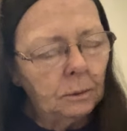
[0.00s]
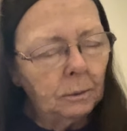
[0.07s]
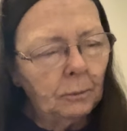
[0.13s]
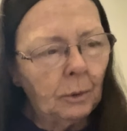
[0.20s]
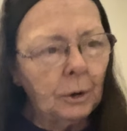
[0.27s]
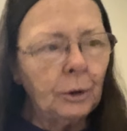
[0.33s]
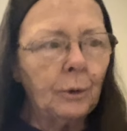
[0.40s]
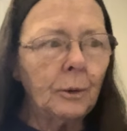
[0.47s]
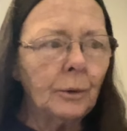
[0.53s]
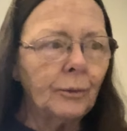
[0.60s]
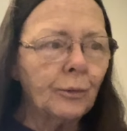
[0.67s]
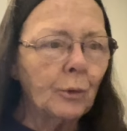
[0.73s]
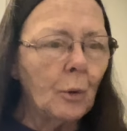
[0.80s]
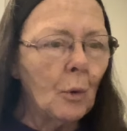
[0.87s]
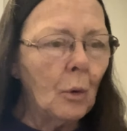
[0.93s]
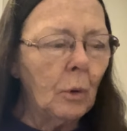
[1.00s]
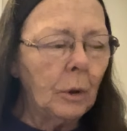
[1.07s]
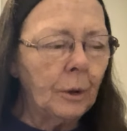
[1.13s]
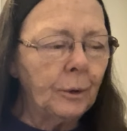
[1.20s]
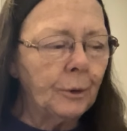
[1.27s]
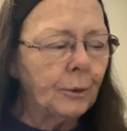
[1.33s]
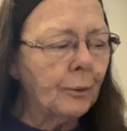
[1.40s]
When you're in school
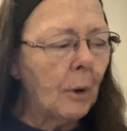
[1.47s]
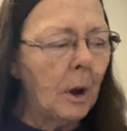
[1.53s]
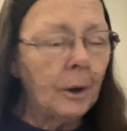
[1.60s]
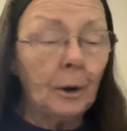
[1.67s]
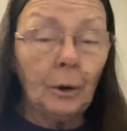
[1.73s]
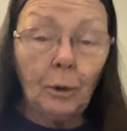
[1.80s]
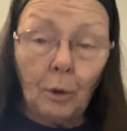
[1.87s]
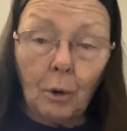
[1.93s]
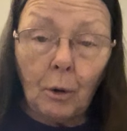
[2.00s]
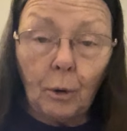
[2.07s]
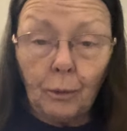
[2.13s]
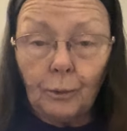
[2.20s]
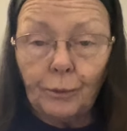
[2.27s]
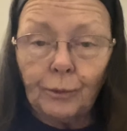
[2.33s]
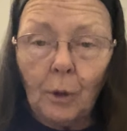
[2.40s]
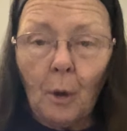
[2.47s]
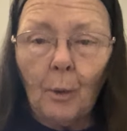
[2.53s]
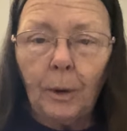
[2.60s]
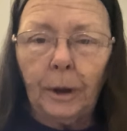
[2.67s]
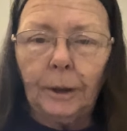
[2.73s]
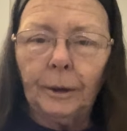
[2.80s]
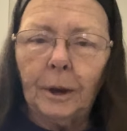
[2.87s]
and you're trying to learn
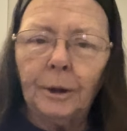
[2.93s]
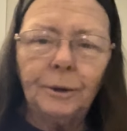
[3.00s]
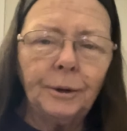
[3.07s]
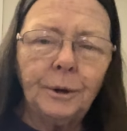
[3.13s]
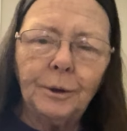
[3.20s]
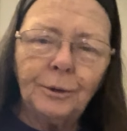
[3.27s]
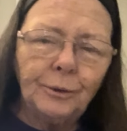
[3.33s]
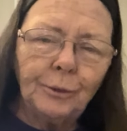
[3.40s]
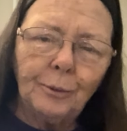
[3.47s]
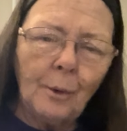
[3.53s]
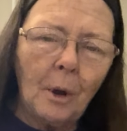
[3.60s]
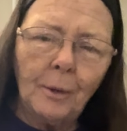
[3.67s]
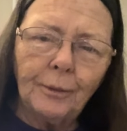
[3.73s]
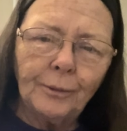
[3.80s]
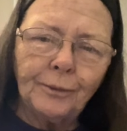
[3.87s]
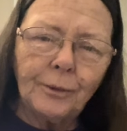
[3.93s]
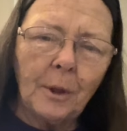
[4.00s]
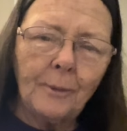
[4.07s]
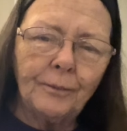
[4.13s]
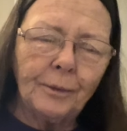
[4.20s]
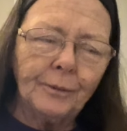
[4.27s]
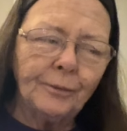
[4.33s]
sewing, they teach you all the
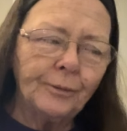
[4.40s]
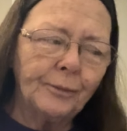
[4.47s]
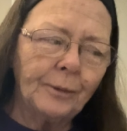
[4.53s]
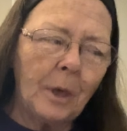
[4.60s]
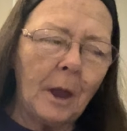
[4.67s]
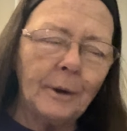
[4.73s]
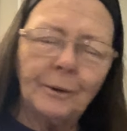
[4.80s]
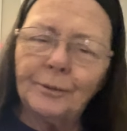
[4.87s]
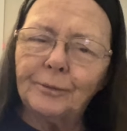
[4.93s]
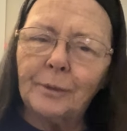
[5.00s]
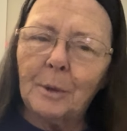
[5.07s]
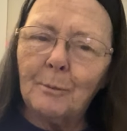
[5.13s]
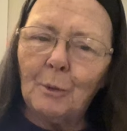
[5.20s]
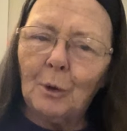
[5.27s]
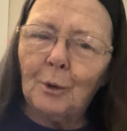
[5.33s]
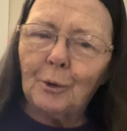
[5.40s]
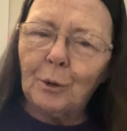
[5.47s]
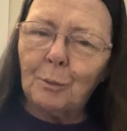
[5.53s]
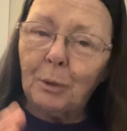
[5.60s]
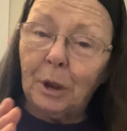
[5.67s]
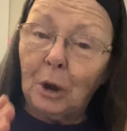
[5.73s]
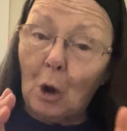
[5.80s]
stuff that's kind of similar to
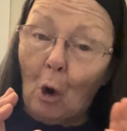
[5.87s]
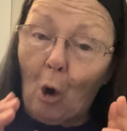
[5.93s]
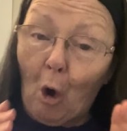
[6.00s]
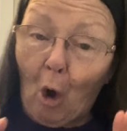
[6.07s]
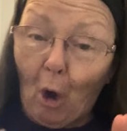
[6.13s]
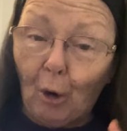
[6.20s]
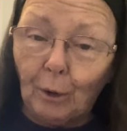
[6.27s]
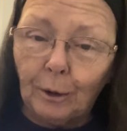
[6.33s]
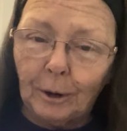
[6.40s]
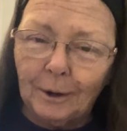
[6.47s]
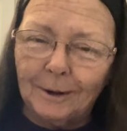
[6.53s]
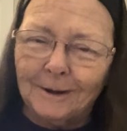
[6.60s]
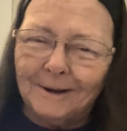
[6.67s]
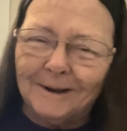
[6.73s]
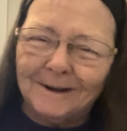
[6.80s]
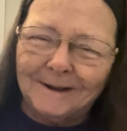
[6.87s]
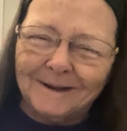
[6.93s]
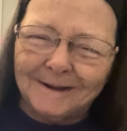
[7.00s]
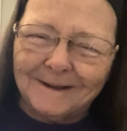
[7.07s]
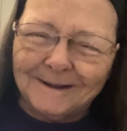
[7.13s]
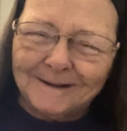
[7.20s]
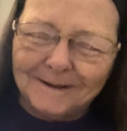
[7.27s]
being hard.
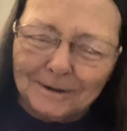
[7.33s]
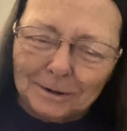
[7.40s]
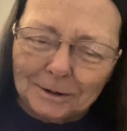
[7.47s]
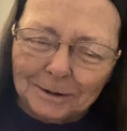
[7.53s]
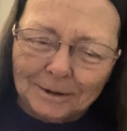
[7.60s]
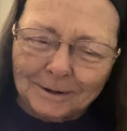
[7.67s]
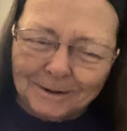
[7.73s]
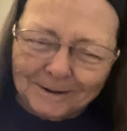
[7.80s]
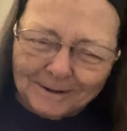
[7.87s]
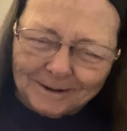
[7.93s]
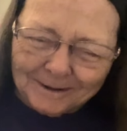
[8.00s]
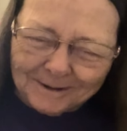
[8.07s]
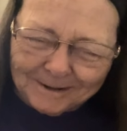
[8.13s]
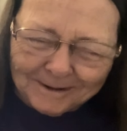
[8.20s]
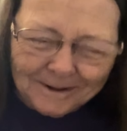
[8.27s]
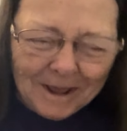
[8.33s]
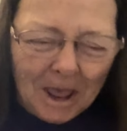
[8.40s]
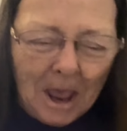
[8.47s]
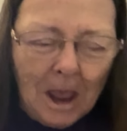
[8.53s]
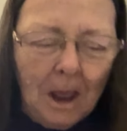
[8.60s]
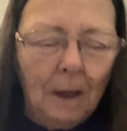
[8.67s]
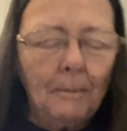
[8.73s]
But
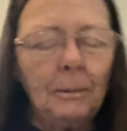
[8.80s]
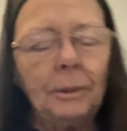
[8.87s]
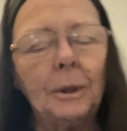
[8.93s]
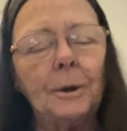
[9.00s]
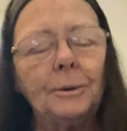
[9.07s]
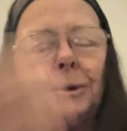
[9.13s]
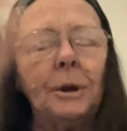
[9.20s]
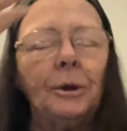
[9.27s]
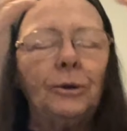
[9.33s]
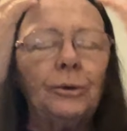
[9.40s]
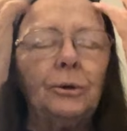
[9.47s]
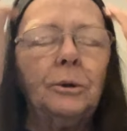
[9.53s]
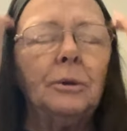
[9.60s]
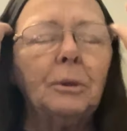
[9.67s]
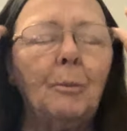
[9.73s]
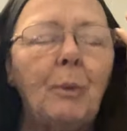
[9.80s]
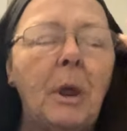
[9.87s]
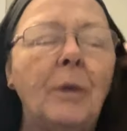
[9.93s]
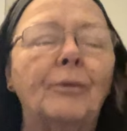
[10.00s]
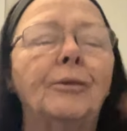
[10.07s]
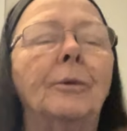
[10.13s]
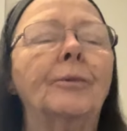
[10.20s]
they're teaching you the
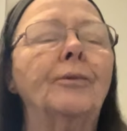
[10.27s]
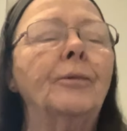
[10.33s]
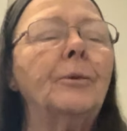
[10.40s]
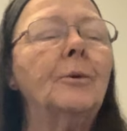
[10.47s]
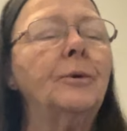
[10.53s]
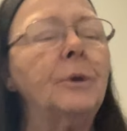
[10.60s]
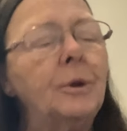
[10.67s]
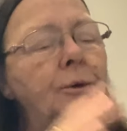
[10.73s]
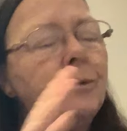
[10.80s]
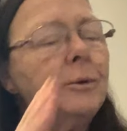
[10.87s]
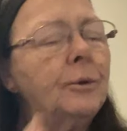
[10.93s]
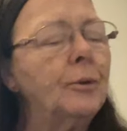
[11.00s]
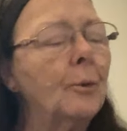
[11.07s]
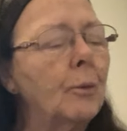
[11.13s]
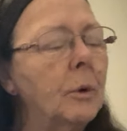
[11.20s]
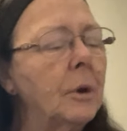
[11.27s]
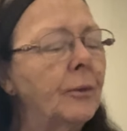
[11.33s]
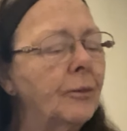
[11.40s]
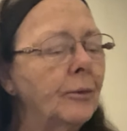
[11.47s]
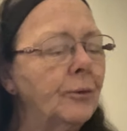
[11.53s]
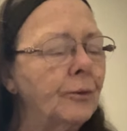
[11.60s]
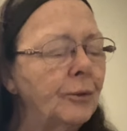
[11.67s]
basics and they're teaching you the
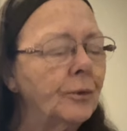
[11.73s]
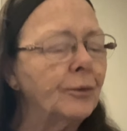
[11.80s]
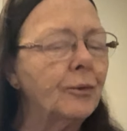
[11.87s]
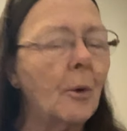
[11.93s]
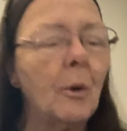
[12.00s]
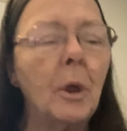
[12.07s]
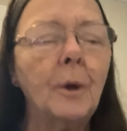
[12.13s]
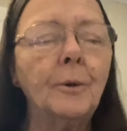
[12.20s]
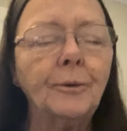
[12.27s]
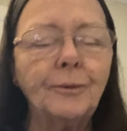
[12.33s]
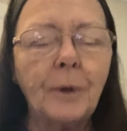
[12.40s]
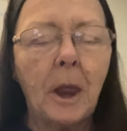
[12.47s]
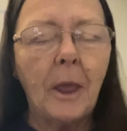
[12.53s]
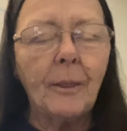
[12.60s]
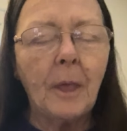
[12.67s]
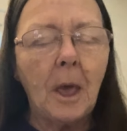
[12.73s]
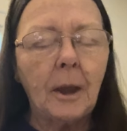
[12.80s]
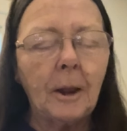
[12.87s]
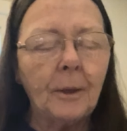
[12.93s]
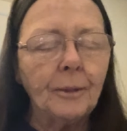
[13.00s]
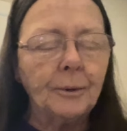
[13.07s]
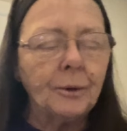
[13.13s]
reasons. You just don't understand that
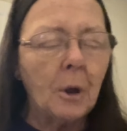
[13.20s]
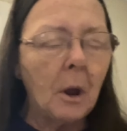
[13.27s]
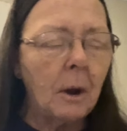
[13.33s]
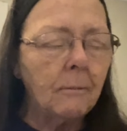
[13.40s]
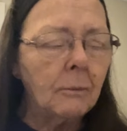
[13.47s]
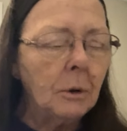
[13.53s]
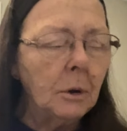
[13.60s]
at the time.